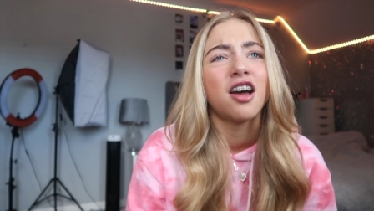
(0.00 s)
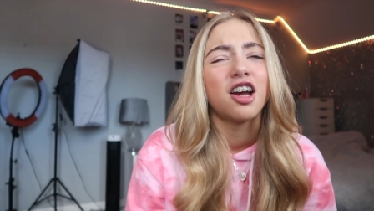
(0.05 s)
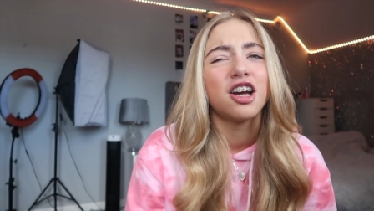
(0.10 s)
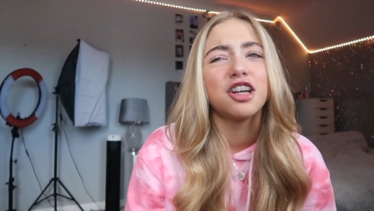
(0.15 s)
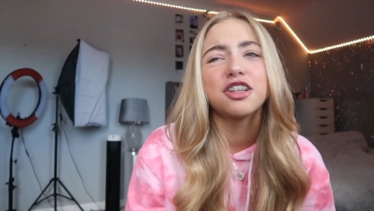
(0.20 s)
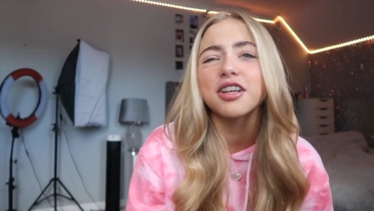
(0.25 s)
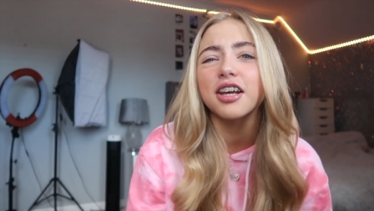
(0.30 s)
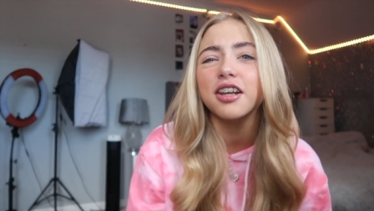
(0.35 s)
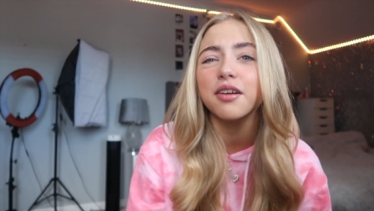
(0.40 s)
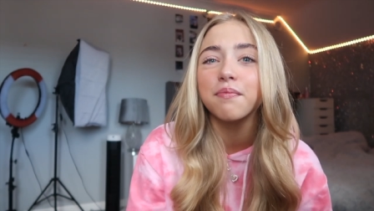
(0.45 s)
we
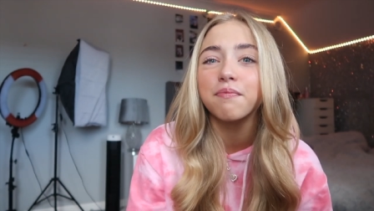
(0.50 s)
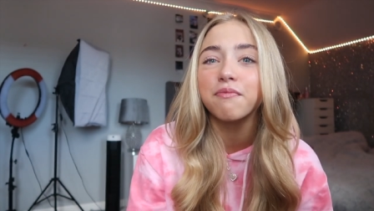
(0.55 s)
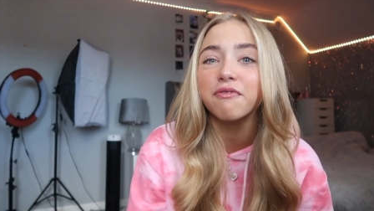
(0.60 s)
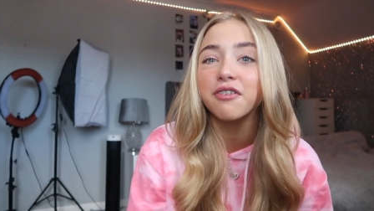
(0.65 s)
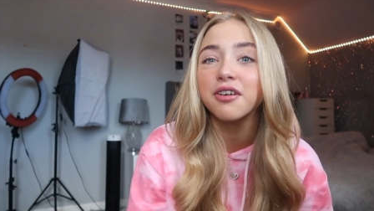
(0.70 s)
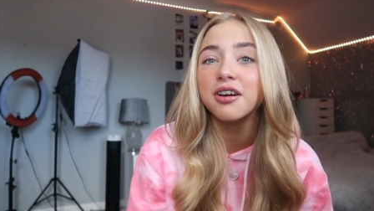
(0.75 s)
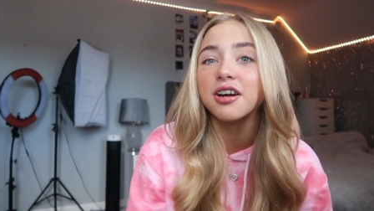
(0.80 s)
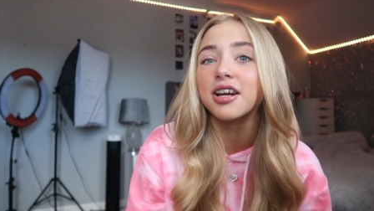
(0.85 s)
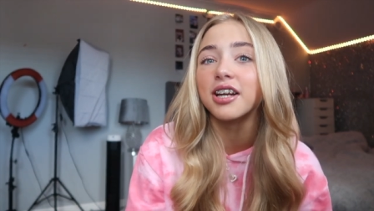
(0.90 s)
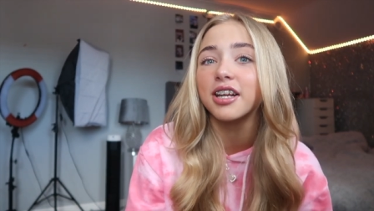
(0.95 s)
just had a
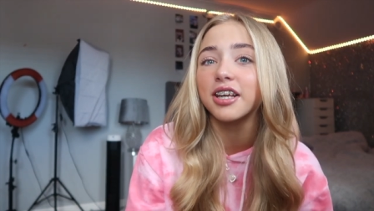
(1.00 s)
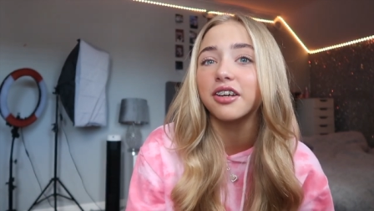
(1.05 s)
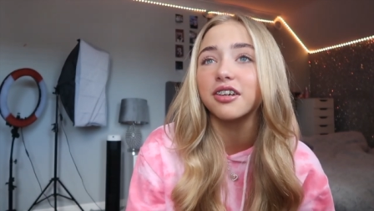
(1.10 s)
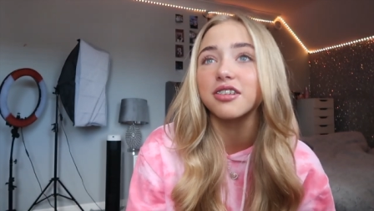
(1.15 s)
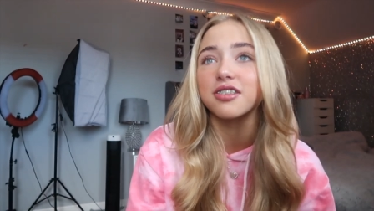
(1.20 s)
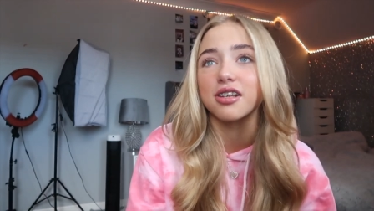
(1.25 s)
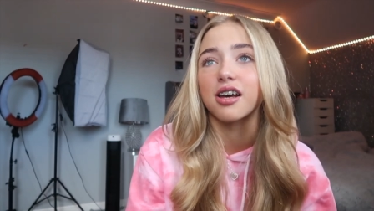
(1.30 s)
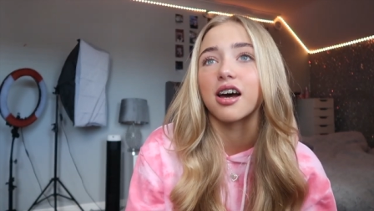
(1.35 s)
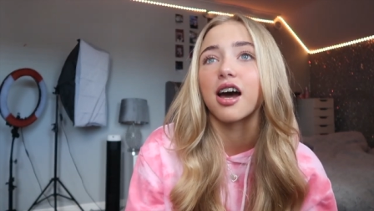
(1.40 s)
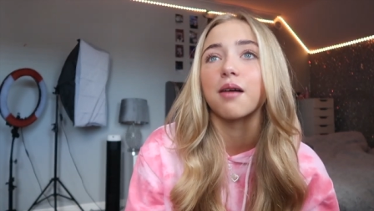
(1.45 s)
really
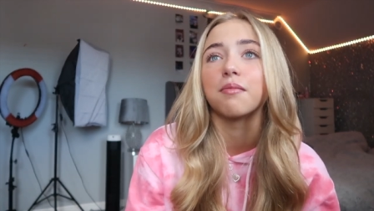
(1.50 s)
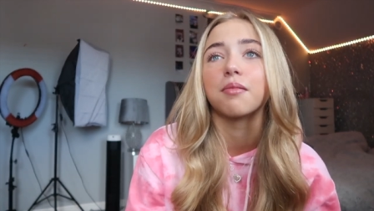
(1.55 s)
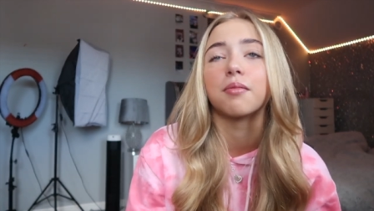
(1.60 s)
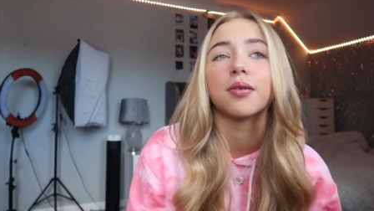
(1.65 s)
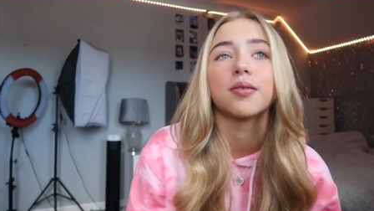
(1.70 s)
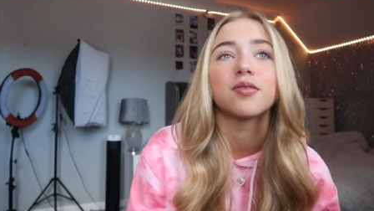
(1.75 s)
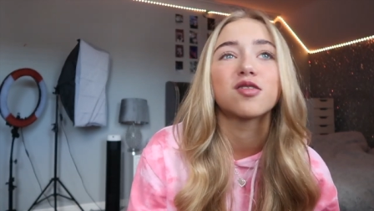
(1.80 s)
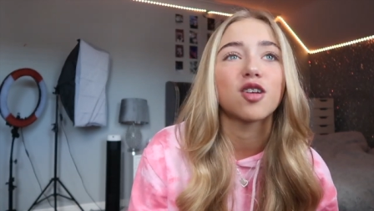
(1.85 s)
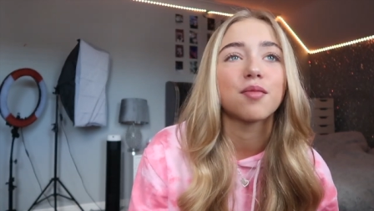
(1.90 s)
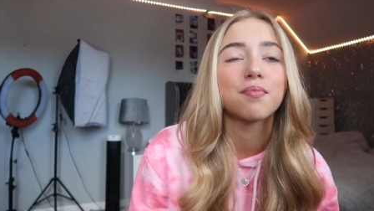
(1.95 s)
good time, and
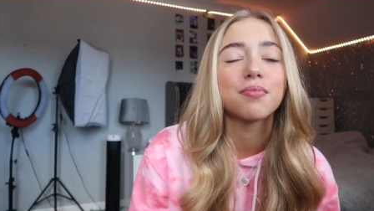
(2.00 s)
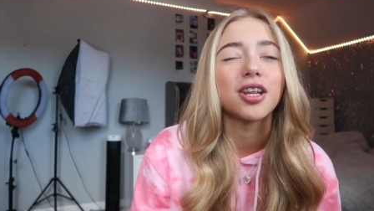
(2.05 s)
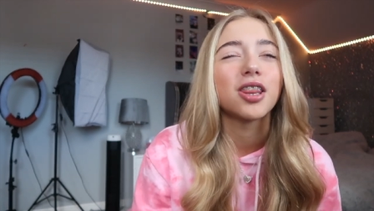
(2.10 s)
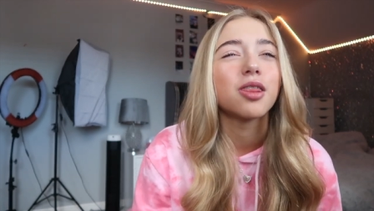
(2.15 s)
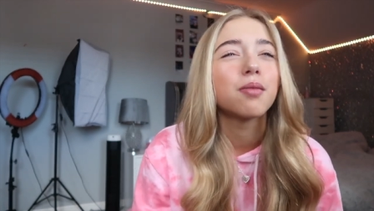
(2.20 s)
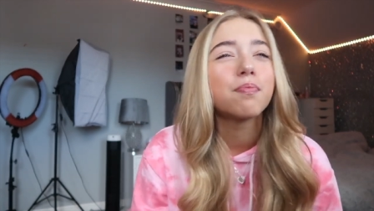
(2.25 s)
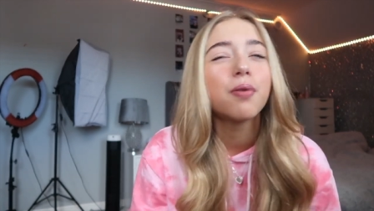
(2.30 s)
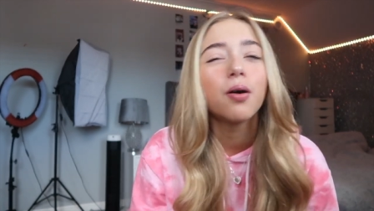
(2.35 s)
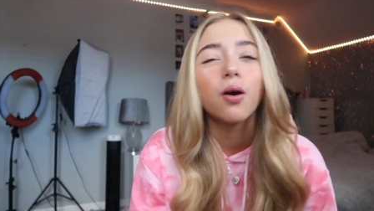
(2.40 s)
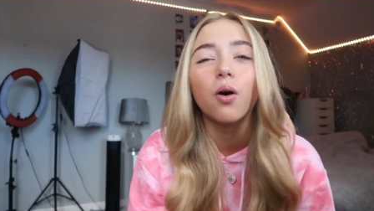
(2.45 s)
we was jumping in
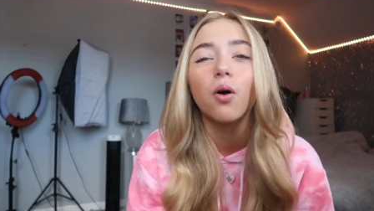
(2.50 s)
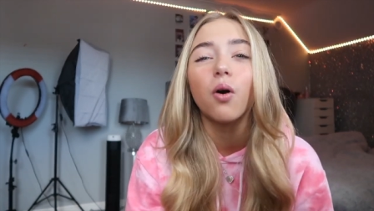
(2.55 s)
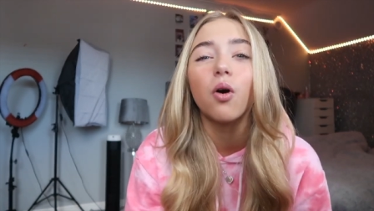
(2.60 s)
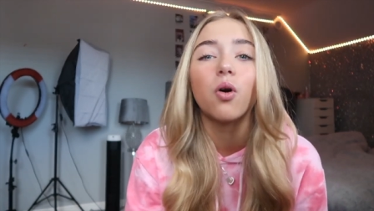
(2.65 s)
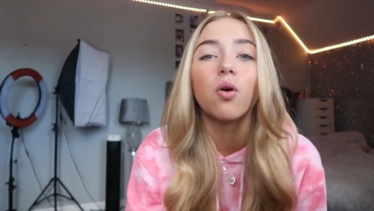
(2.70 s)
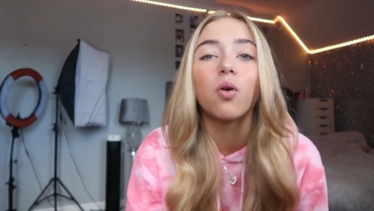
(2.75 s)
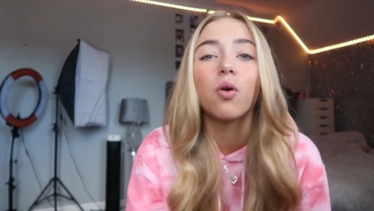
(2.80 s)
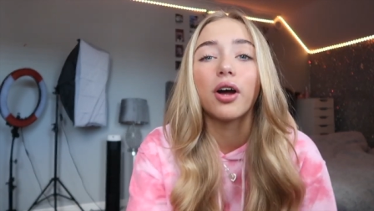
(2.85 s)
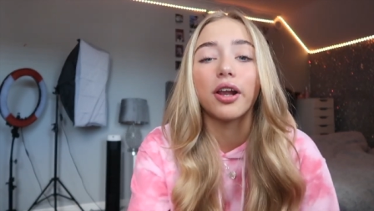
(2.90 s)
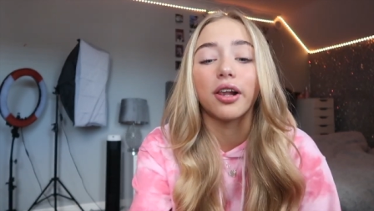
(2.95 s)
the
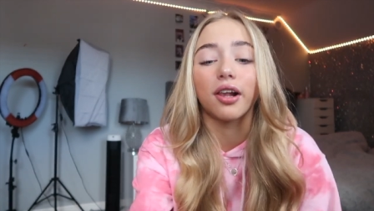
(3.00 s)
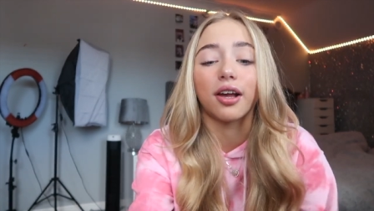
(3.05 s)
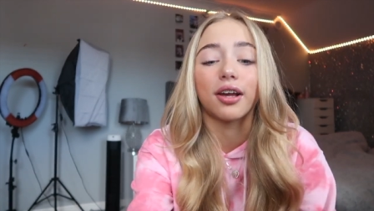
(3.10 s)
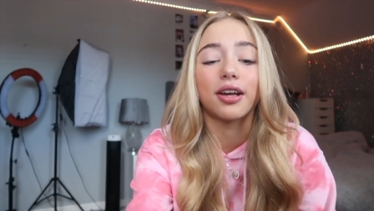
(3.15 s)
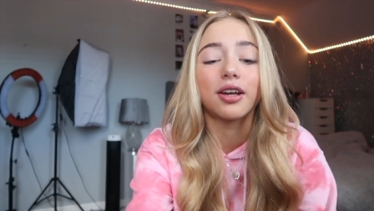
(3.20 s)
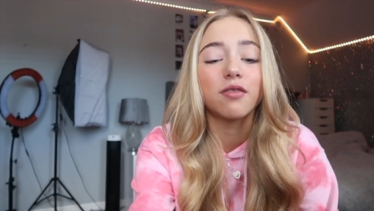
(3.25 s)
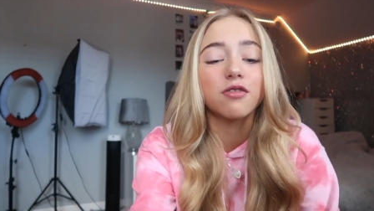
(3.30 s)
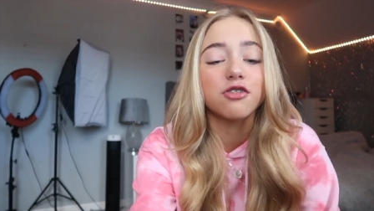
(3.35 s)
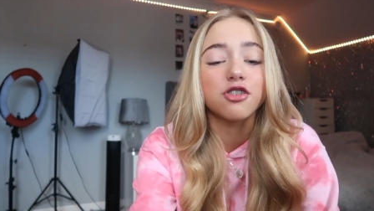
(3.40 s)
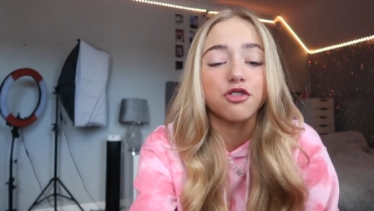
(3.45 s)
pool, and like
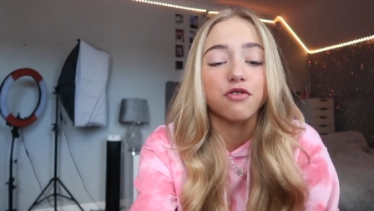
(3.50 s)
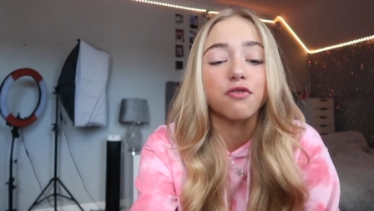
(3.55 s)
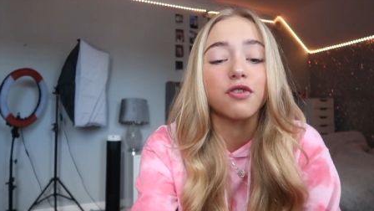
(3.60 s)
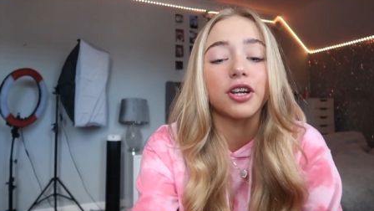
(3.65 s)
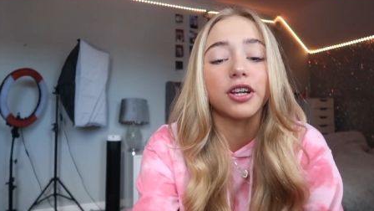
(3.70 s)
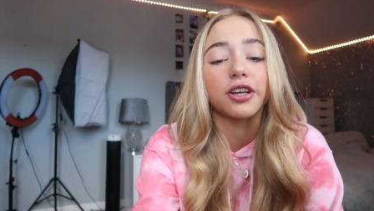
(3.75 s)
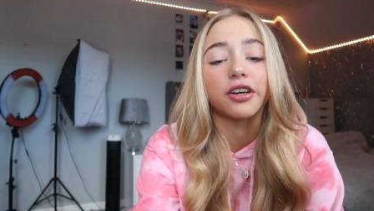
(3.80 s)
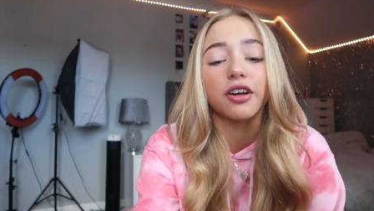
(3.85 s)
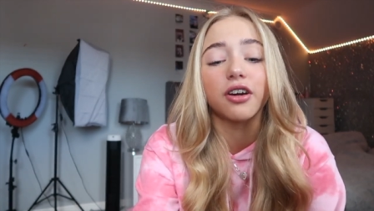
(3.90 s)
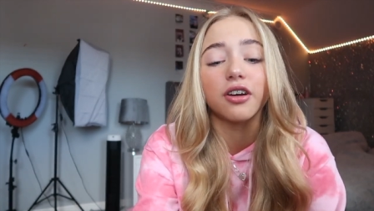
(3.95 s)
it was just
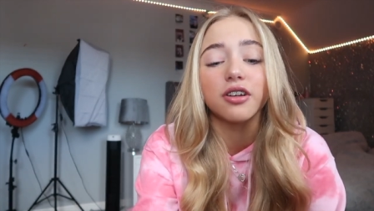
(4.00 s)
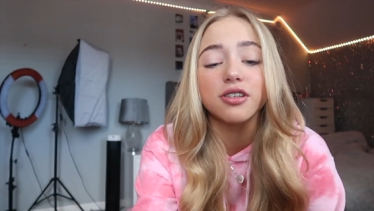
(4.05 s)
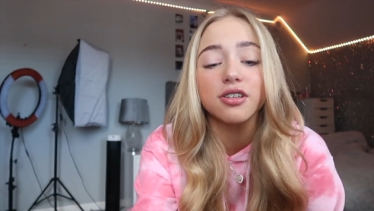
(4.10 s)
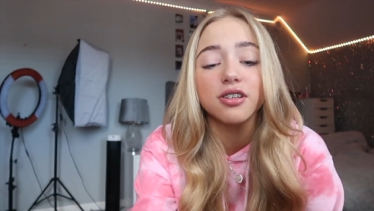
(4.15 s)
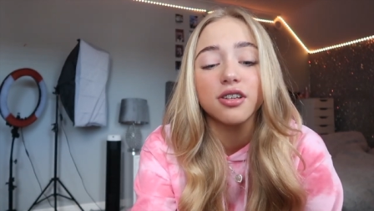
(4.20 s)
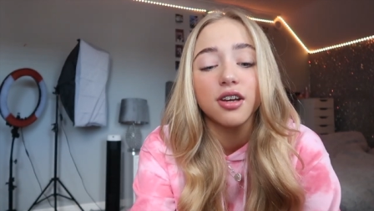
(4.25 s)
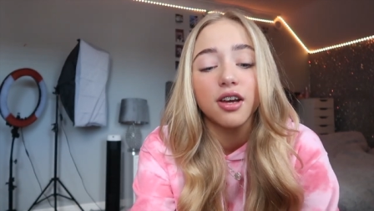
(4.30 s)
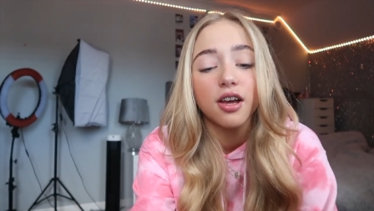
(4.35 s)
really good.